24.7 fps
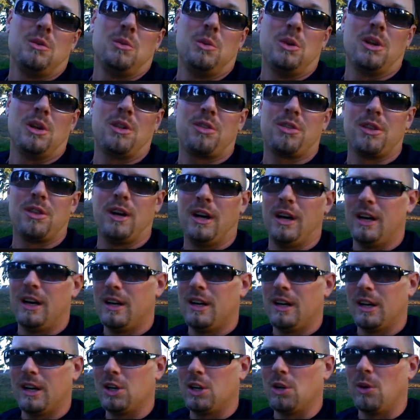with
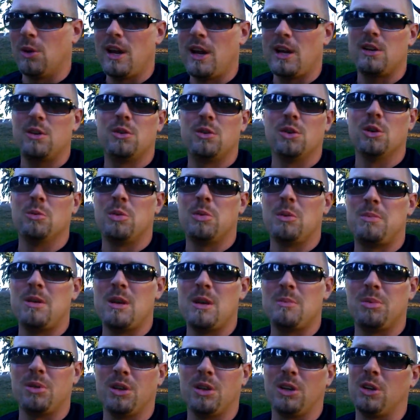uh, a great group of
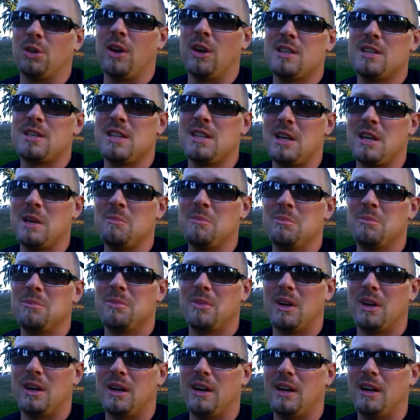people, a great team.
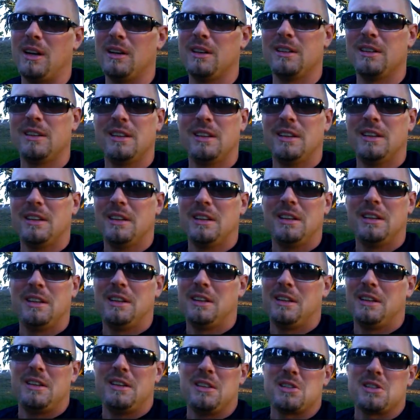Uh,
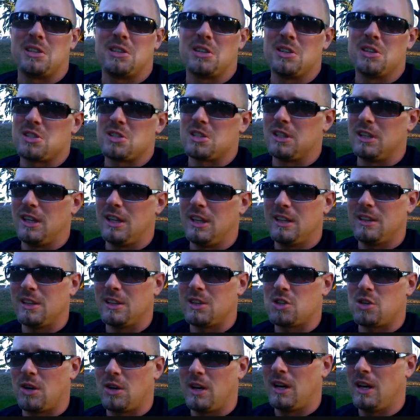seriously, the
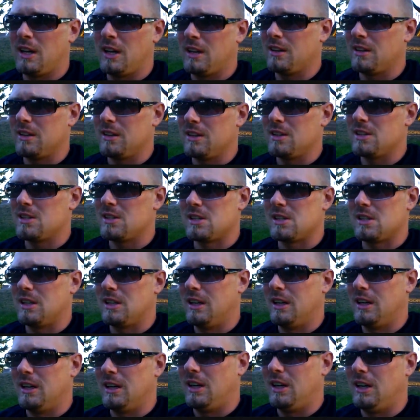training is
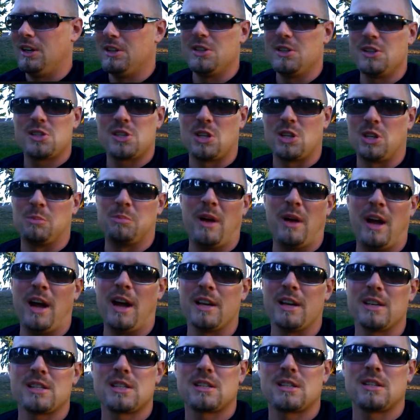uh,
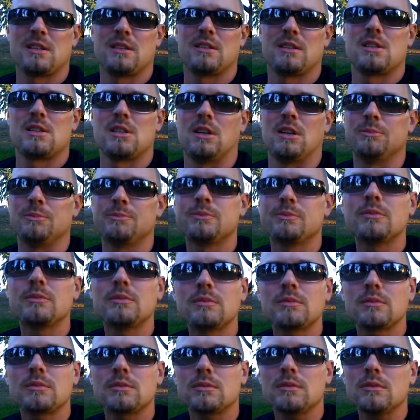unsurpassed. So
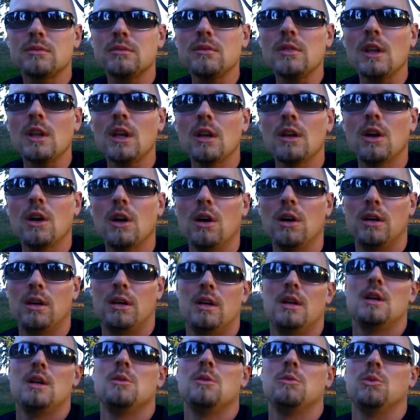uh,
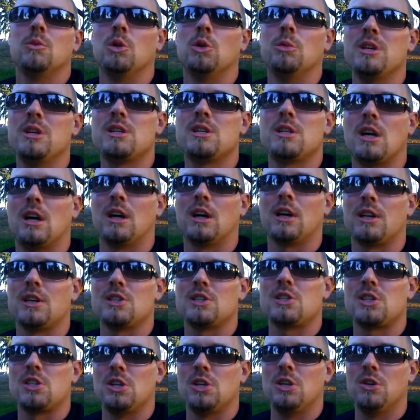we'll be
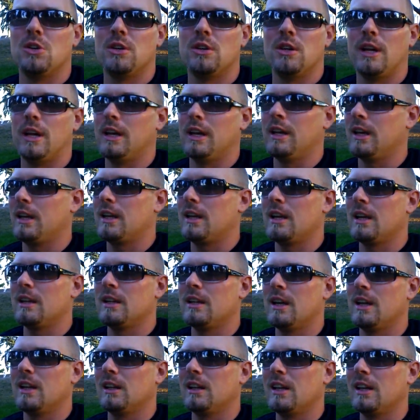talking soon. And again,
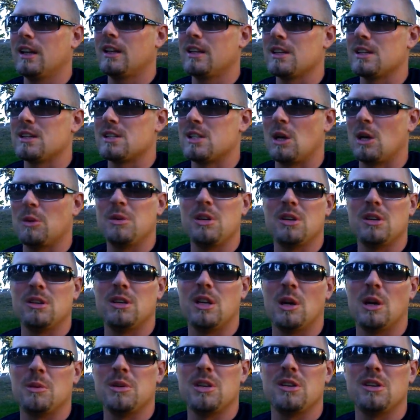that link is w
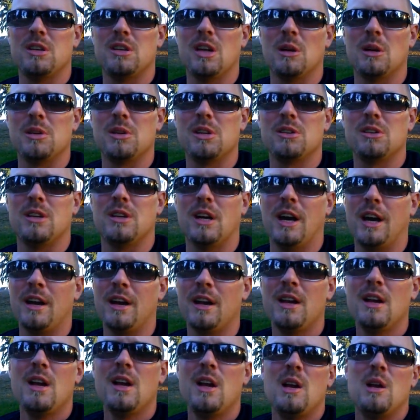w w dot
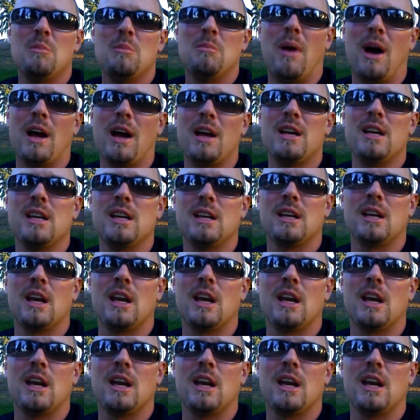my d